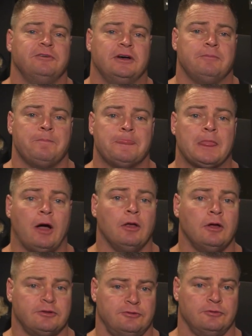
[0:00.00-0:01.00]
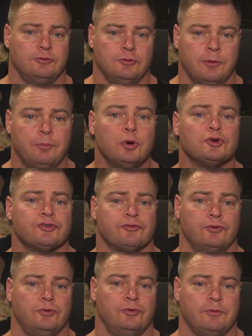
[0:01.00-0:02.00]
I like to push
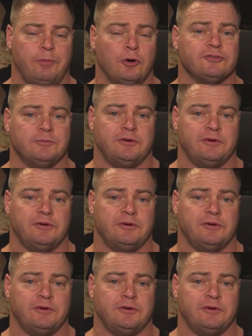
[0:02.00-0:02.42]
through the balls of